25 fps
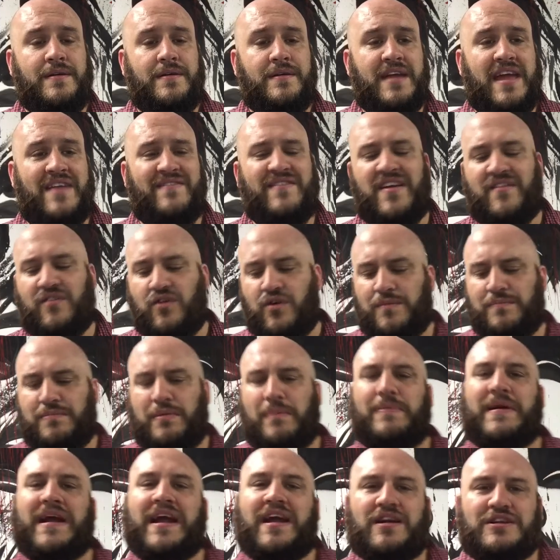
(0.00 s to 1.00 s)
Have you ever
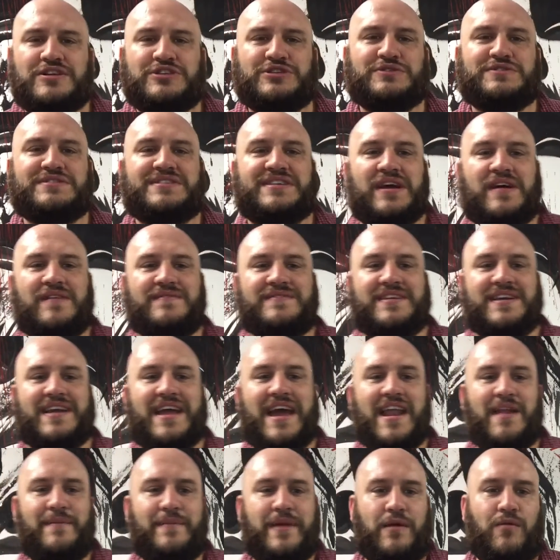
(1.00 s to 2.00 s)
prepared yourself to
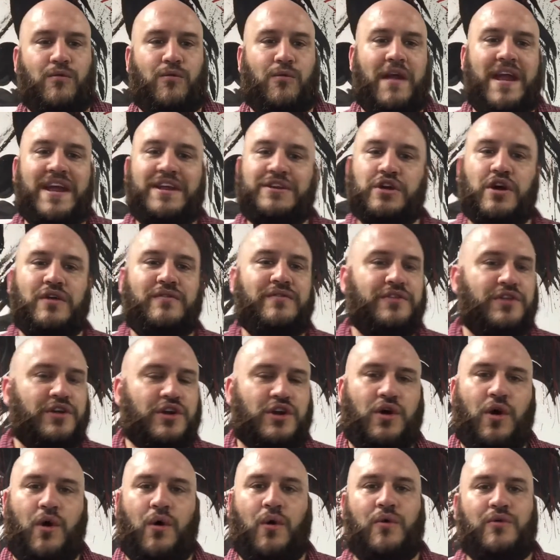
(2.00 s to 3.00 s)
kind of be raked over the
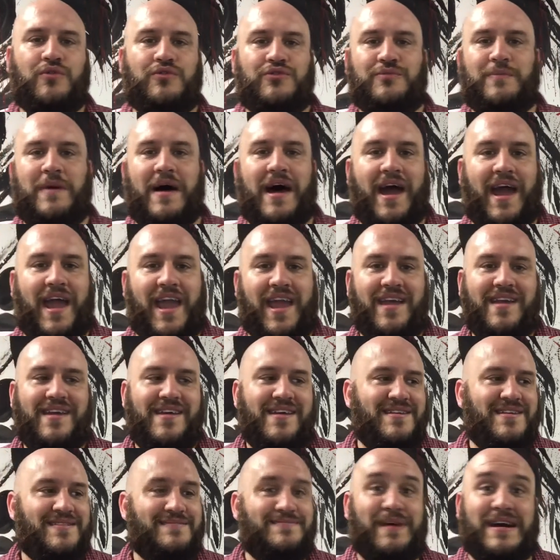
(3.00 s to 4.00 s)
coals by
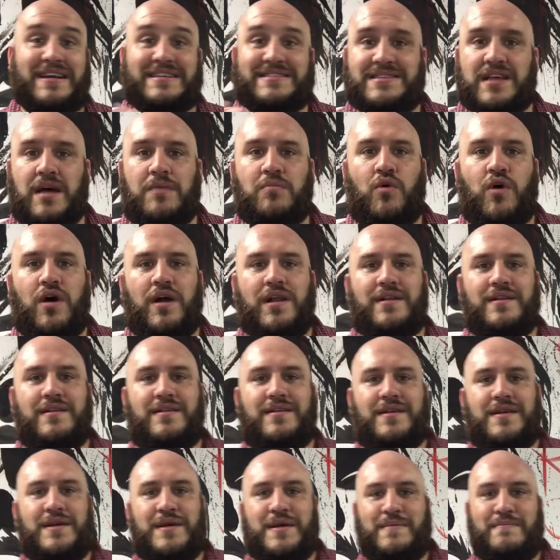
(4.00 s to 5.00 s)
someone?
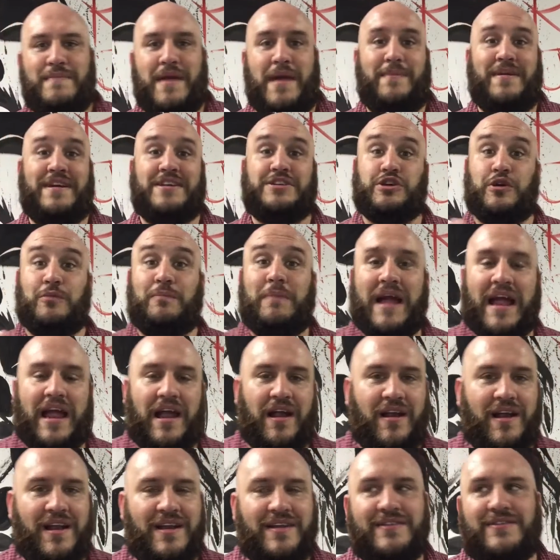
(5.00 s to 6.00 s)
Maybe it's your
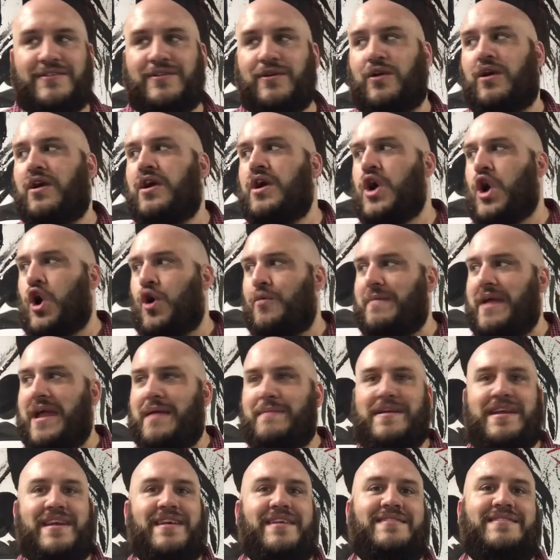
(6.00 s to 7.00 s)
parents or
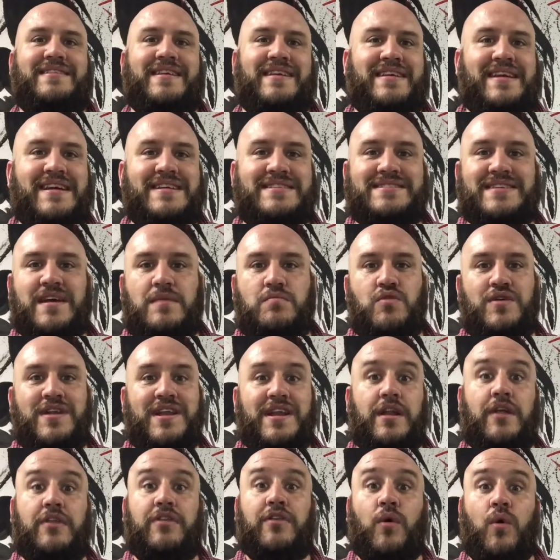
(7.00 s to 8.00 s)
maybe it's someone in
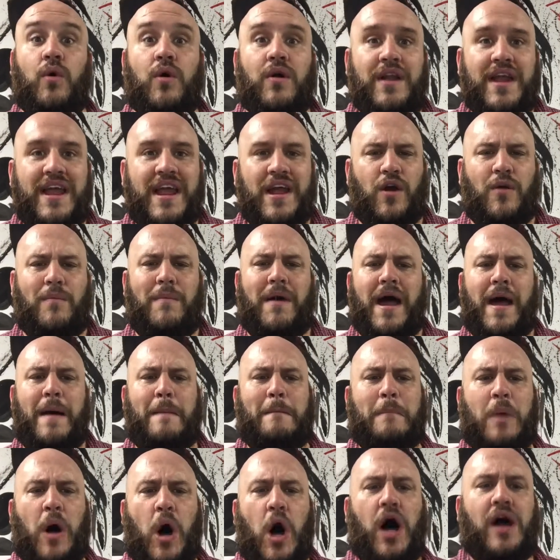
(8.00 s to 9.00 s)
authority or by a
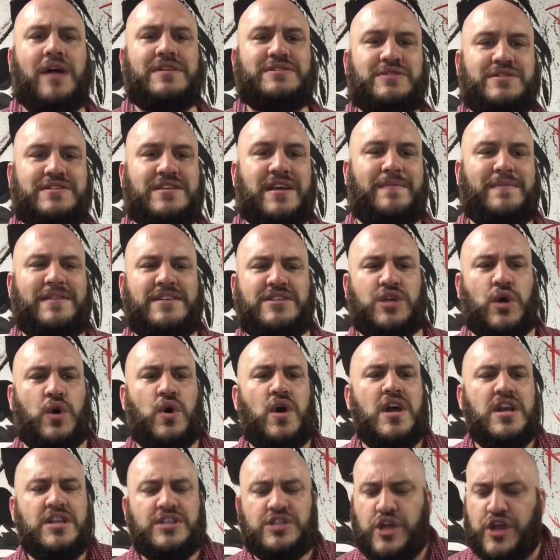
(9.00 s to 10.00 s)
boss or something.
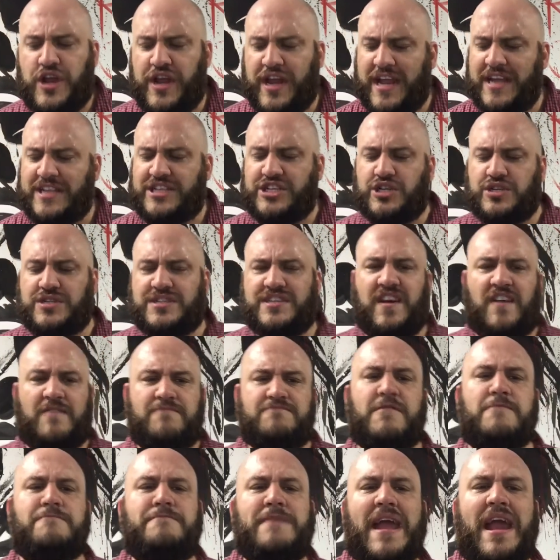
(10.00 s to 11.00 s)
So you get yourself
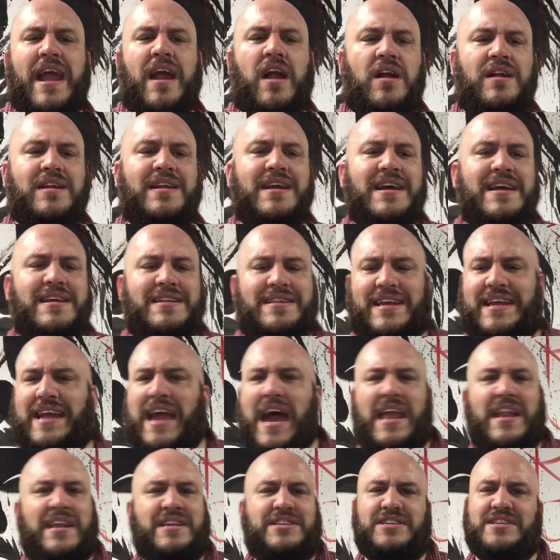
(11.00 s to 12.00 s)
prepared to
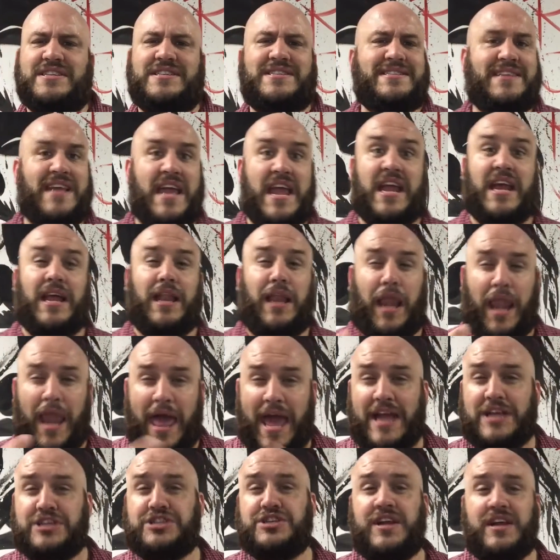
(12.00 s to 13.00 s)
kind of just take a
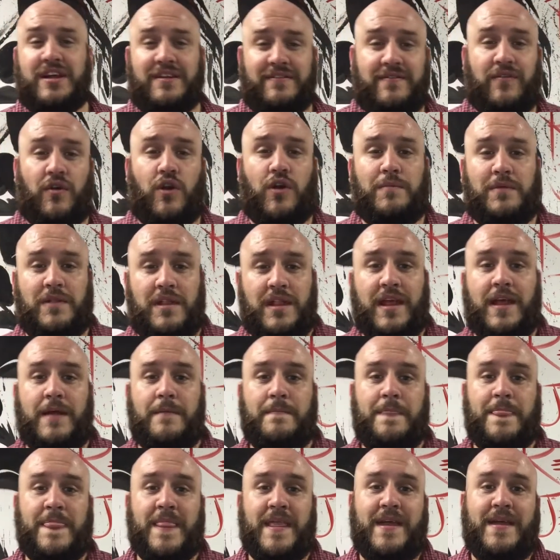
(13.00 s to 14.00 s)
lashing
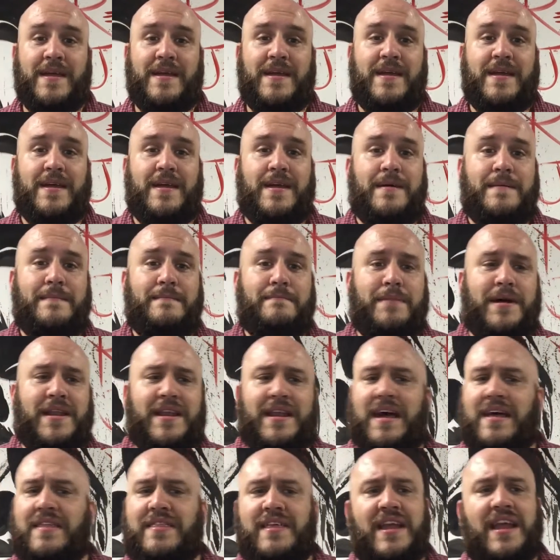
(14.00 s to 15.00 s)
verbally, but
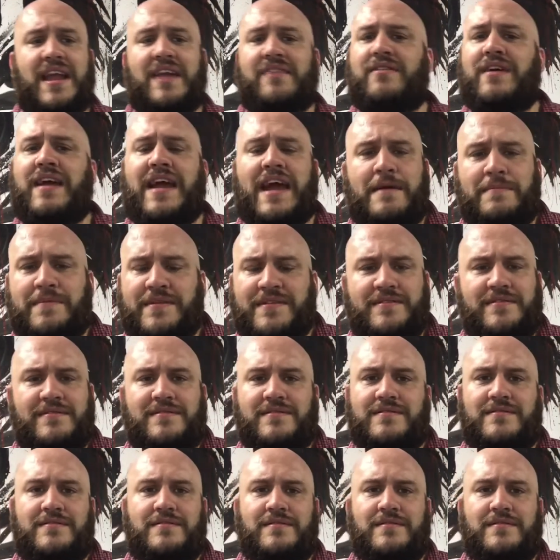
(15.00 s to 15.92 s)
nothing ever happens.